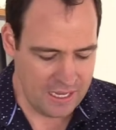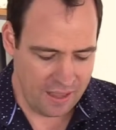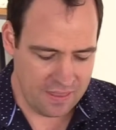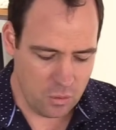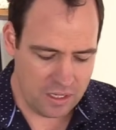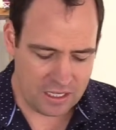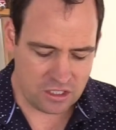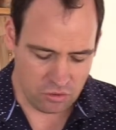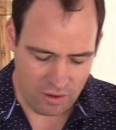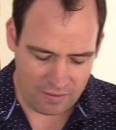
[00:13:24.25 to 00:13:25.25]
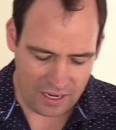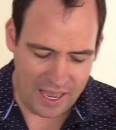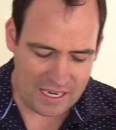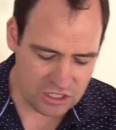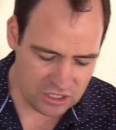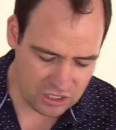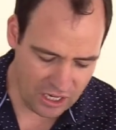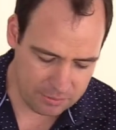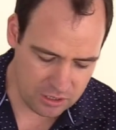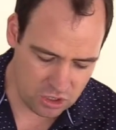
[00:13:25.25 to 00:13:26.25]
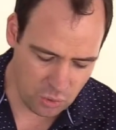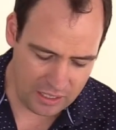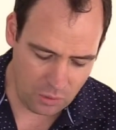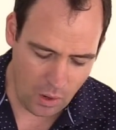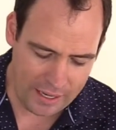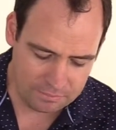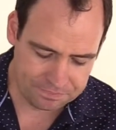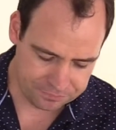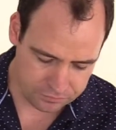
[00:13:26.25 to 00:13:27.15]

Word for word: And then we get to Revelation chapter 21.